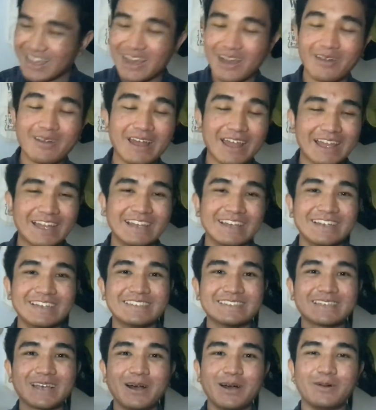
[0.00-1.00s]
Alright,
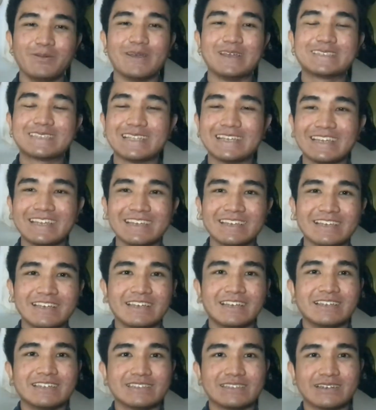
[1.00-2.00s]
so basically
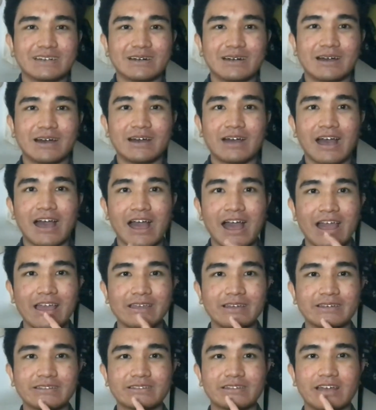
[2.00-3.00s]
the
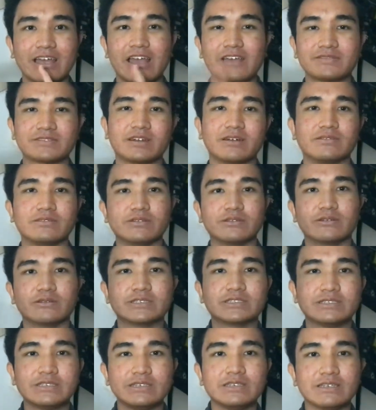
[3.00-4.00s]
higher the f-stop, you
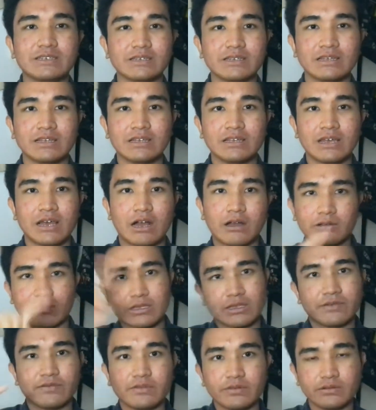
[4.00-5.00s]
will see, I'll
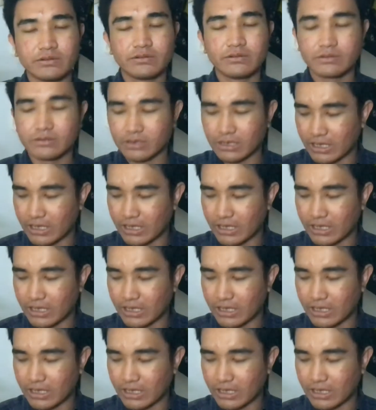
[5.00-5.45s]
give you